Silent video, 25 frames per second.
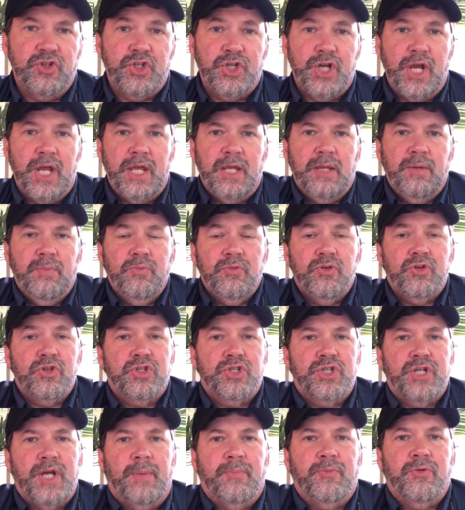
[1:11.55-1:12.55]
James
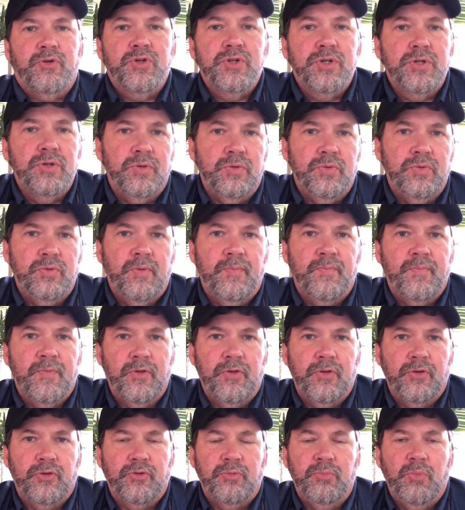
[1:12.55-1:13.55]
chapter 2
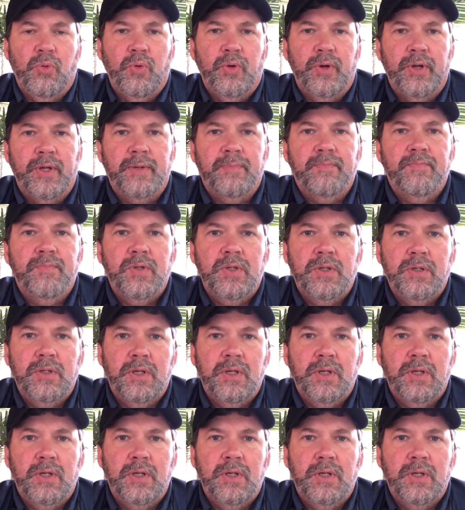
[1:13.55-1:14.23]
this morning,